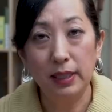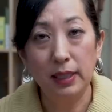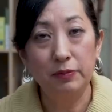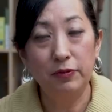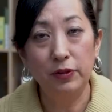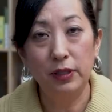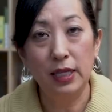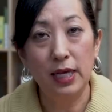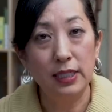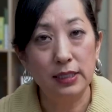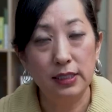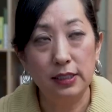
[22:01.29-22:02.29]
up for the
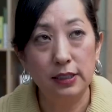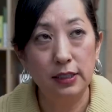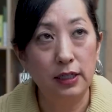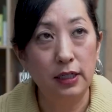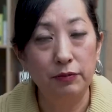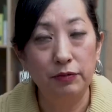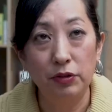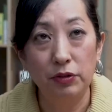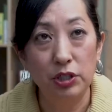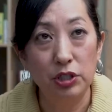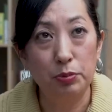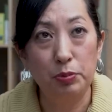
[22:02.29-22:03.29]
last um, few
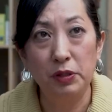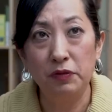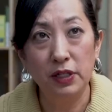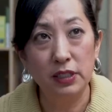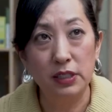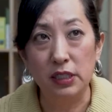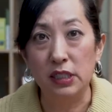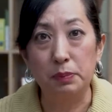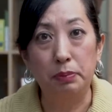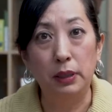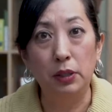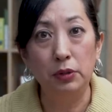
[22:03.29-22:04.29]
years. PV has
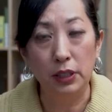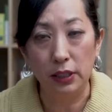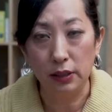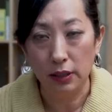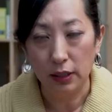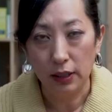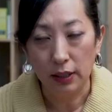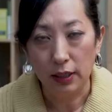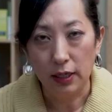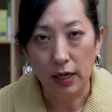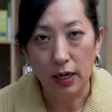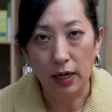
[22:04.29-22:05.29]
exploded.
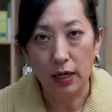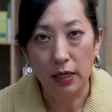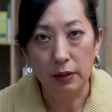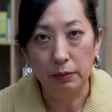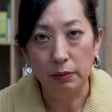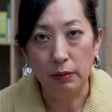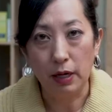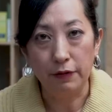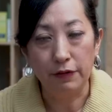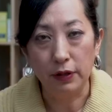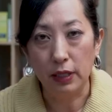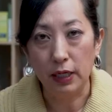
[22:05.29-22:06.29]
Um, I
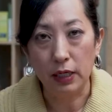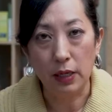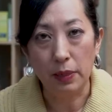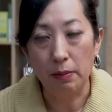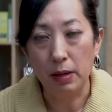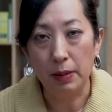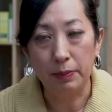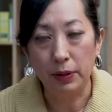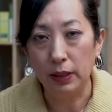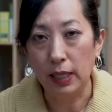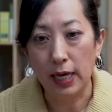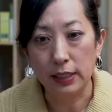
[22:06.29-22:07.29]
feel like on the map in the
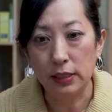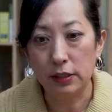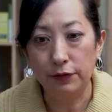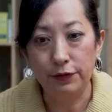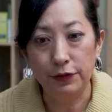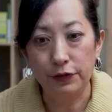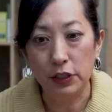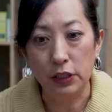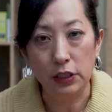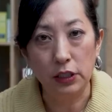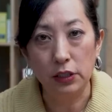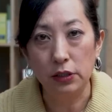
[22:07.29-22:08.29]
last fifteen
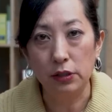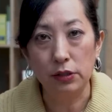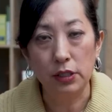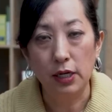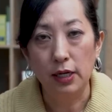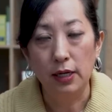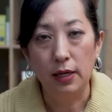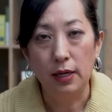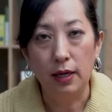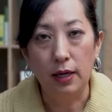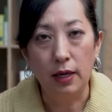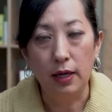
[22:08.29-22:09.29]
years,
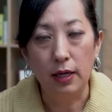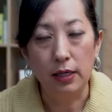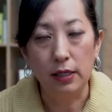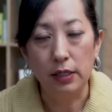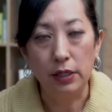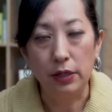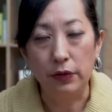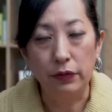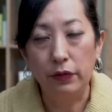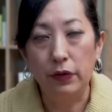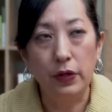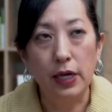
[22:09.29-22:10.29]
uh, you know,
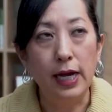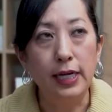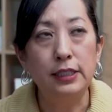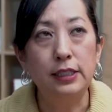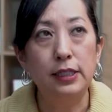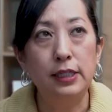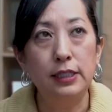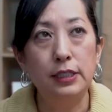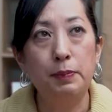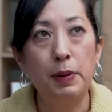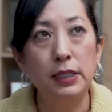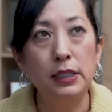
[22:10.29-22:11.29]
it's
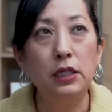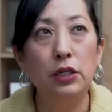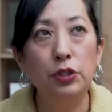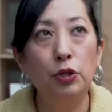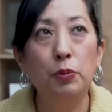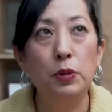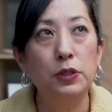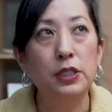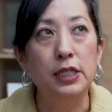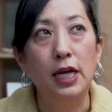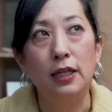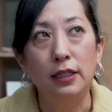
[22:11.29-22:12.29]
depending on your
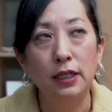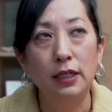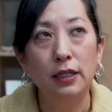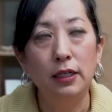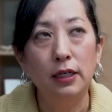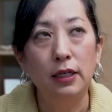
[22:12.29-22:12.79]
personality,